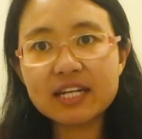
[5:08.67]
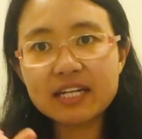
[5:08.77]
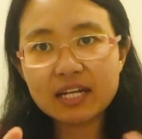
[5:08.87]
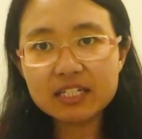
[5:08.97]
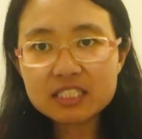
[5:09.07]

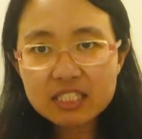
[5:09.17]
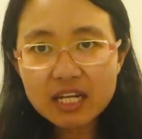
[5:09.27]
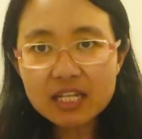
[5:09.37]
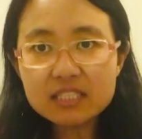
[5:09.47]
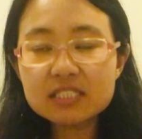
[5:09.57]
it
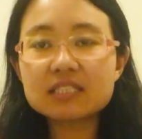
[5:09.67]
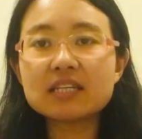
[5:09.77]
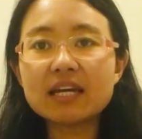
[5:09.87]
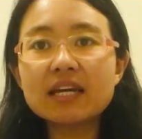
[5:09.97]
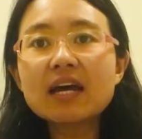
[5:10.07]
contains
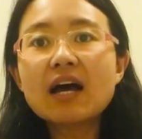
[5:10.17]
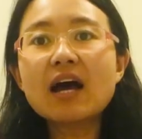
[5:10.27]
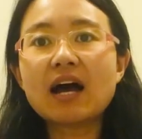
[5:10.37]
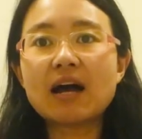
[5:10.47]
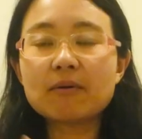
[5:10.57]
the
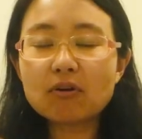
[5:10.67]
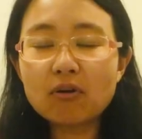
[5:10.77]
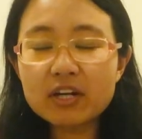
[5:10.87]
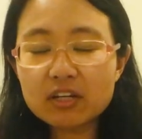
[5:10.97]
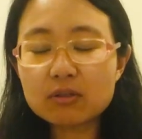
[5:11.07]

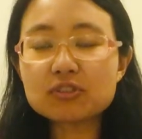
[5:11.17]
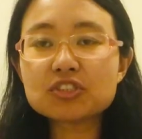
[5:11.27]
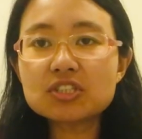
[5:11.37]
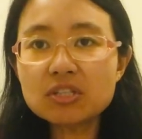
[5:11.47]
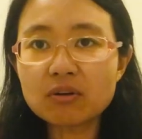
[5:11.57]
cortical
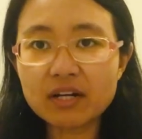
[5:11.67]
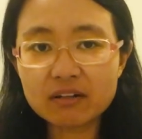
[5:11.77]
steroid.